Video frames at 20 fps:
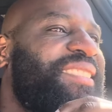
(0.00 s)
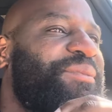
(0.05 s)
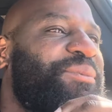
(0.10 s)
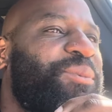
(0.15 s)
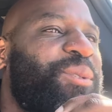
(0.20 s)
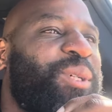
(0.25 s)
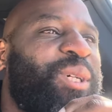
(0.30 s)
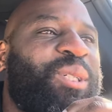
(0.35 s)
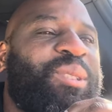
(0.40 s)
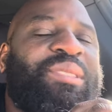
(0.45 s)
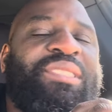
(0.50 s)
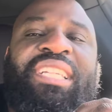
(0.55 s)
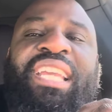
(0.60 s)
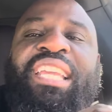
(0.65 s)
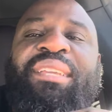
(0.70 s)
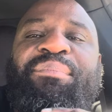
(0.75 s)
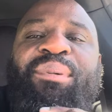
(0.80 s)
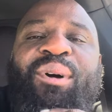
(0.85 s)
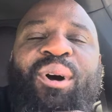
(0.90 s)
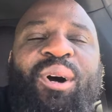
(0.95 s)
Will
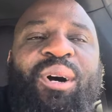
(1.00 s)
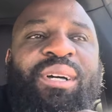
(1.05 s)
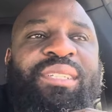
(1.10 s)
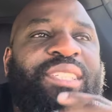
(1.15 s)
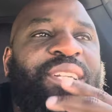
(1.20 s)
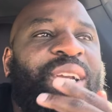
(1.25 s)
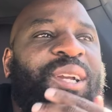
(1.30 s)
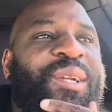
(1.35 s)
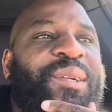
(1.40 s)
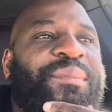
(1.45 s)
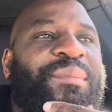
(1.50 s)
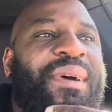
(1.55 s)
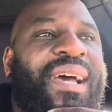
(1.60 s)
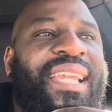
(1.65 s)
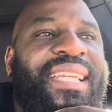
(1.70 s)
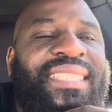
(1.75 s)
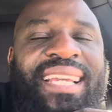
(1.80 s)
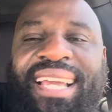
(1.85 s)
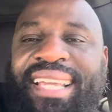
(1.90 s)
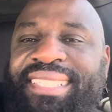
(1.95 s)
Jake Paul turn
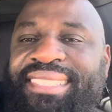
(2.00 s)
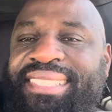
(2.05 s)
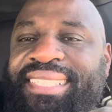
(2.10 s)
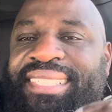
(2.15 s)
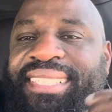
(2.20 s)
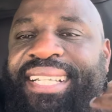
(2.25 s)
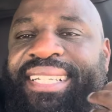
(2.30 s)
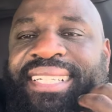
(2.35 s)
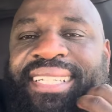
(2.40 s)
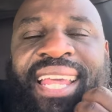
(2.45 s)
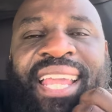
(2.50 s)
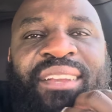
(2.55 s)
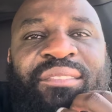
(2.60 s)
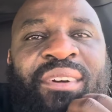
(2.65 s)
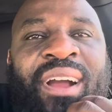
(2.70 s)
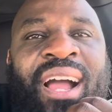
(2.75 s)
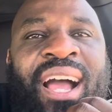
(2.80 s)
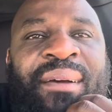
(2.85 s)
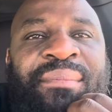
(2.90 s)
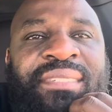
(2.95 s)
Mike Tyson into Nate
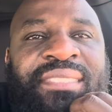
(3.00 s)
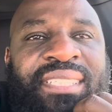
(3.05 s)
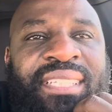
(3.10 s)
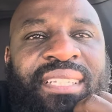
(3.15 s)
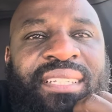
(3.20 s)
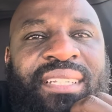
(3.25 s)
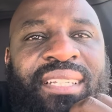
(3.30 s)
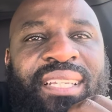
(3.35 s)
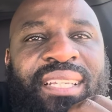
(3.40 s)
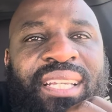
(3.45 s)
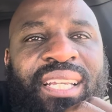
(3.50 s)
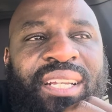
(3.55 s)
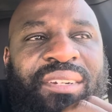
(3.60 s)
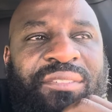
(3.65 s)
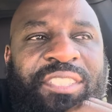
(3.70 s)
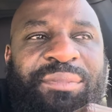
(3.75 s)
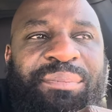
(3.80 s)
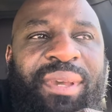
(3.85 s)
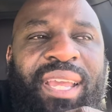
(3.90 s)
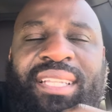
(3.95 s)
Robinson?
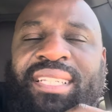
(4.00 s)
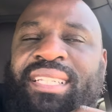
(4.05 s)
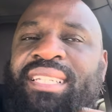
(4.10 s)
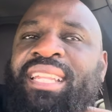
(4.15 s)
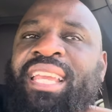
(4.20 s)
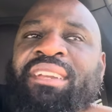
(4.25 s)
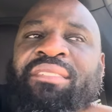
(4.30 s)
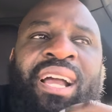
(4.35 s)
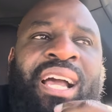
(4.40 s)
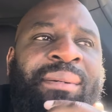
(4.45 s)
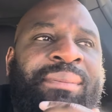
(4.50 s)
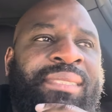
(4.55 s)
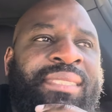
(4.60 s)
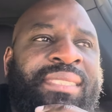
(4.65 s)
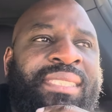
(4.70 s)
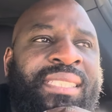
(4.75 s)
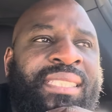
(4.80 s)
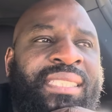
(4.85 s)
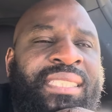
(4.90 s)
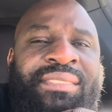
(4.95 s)
Respect to Nate
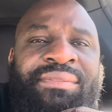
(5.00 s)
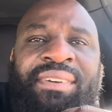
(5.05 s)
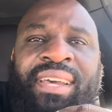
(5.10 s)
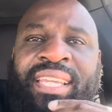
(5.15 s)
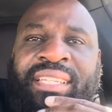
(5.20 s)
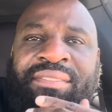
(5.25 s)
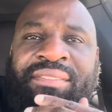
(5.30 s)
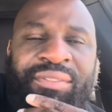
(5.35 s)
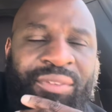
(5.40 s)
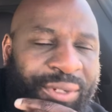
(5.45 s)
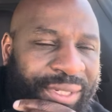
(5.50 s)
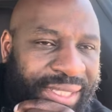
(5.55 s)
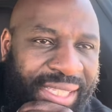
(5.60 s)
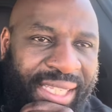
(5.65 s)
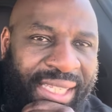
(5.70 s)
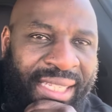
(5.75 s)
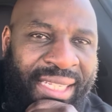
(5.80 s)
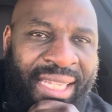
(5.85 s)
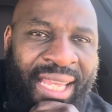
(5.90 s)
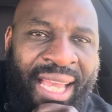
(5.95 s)
Robinson. He's fighting for a
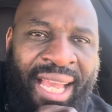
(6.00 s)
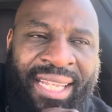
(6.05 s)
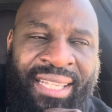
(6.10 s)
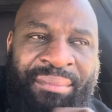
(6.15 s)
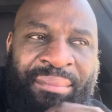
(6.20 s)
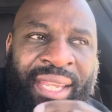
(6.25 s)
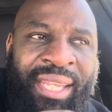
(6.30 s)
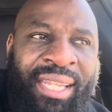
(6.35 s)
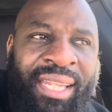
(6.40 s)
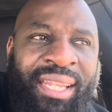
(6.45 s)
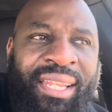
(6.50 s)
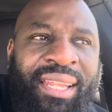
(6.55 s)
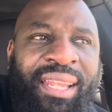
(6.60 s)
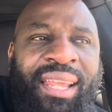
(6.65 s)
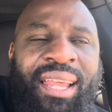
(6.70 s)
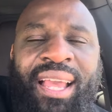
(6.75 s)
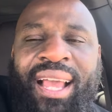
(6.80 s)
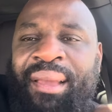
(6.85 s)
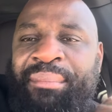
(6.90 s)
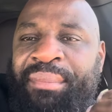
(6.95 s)
kidney. I didn't mean it.
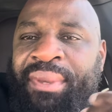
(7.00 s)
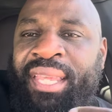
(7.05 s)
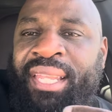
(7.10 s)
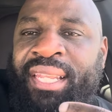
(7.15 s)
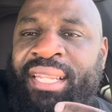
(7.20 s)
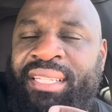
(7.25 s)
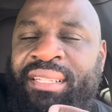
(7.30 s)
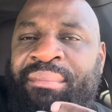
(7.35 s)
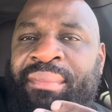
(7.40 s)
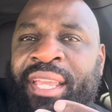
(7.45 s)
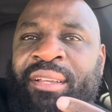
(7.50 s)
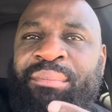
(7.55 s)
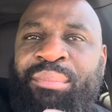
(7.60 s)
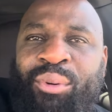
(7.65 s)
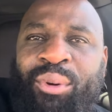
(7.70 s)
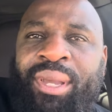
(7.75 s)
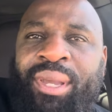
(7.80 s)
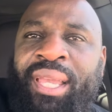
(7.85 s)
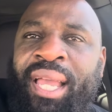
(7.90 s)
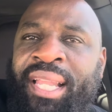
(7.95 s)
I mean it to make a
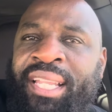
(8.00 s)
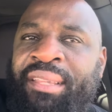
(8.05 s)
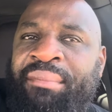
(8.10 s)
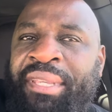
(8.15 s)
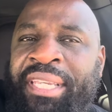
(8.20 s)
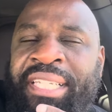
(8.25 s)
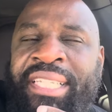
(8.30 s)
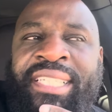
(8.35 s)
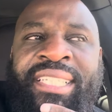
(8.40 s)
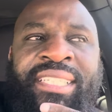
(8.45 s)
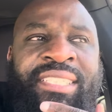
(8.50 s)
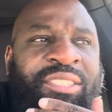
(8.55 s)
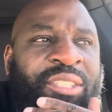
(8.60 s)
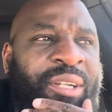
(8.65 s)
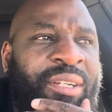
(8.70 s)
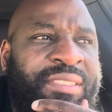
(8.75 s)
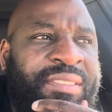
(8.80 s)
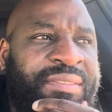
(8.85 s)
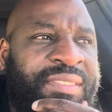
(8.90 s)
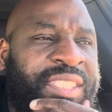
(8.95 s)
point. I didn't mean it in
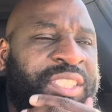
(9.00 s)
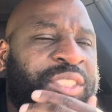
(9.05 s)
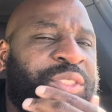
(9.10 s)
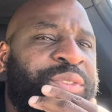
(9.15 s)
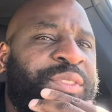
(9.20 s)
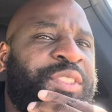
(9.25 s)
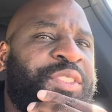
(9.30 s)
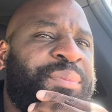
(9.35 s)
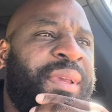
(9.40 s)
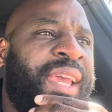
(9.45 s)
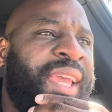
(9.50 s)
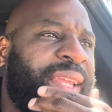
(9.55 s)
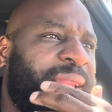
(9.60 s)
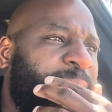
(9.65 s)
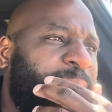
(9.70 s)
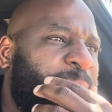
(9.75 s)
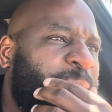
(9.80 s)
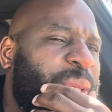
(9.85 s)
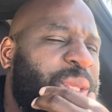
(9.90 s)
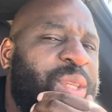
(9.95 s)
terms of disrespect.
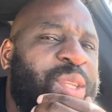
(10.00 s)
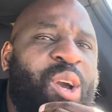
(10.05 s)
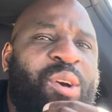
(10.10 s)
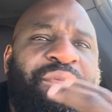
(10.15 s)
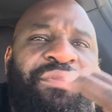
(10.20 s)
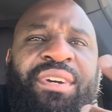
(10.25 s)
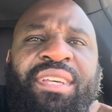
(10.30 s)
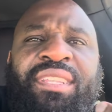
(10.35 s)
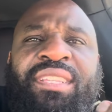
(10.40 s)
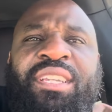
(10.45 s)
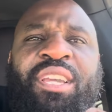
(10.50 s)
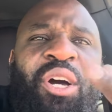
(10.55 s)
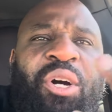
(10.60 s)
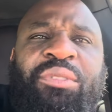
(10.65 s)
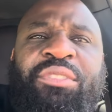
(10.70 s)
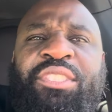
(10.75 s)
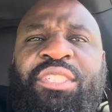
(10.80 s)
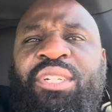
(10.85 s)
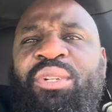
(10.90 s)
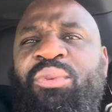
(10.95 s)
You know, for the
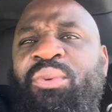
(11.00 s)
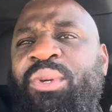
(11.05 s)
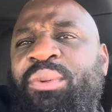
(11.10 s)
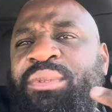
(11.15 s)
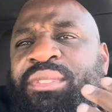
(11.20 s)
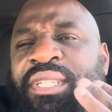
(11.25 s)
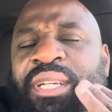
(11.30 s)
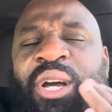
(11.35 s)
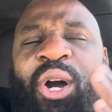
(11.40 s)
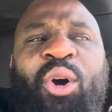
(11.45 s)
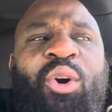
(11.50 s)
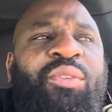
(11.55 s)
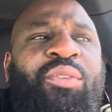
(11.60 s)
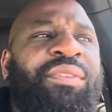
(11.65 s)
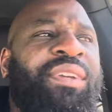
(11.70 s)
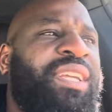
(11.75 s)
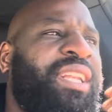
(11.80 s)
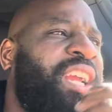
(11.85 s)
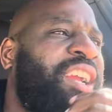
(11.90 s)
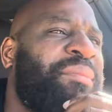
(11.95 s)
culture, we was in
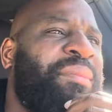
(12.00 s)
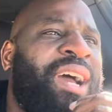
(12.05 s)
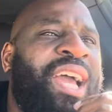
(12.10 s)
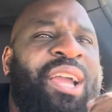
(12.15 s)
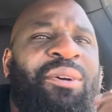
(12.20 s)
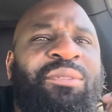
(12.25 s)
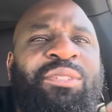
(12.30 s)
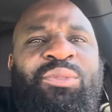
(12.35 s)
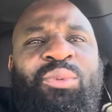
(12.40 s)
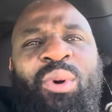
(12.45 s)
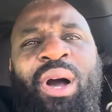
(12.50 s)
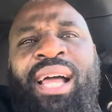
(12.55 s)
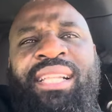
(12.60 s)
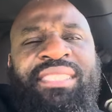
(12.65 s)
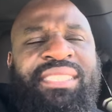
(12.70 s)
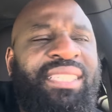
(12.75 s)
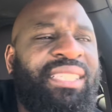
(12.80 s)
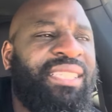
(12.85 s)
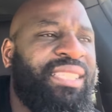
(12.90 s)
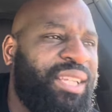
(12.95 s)
COVID. Everybody was
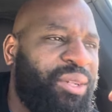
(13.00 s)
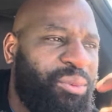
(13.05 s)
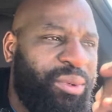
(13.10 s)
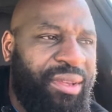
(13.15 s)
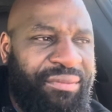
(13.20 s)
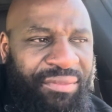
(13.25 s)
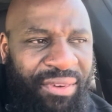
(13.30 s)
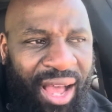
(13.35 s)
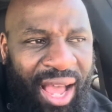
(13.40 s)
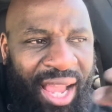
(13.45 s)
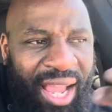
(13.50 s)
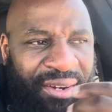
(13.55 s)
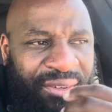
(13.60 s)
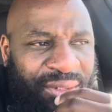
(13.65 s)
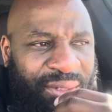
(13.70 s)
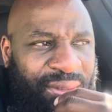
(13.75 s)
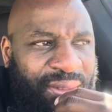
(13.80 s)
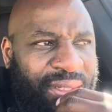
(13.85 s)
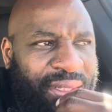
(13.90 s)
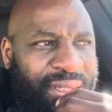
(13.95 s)
watching. It went
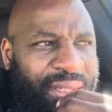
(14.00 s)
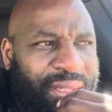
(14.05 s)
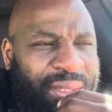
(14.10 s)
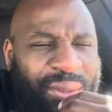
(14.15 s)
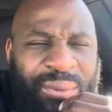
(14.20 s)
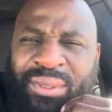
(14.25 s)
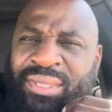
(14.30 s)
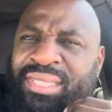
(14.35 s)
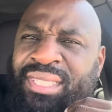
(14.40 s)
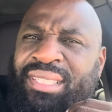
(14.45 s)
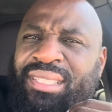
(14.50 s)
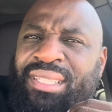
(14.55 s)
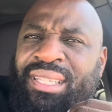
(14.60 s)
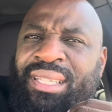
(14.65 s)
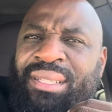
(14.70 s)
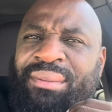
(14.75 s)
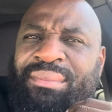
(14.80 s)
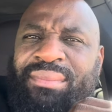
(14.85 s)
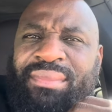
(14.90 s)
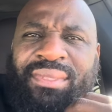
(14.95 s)
viral. Was it
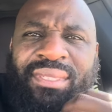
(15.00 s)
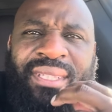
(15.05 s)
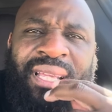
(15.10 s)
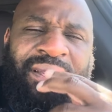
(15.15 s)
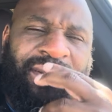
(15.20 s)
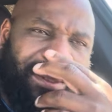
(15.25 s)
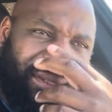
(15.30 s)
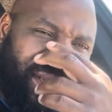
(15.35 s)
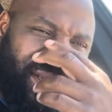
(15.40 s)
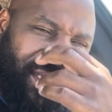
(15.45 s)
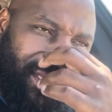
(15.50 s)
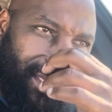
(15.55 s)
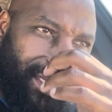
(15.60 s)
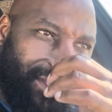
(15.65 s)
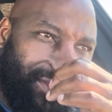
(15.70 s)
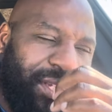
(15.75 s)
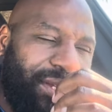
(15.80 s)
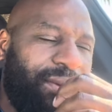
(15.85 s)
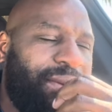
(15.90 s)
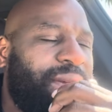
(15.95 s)
him? I don't know. I think
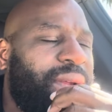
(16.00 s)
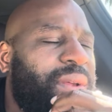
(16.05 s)
so.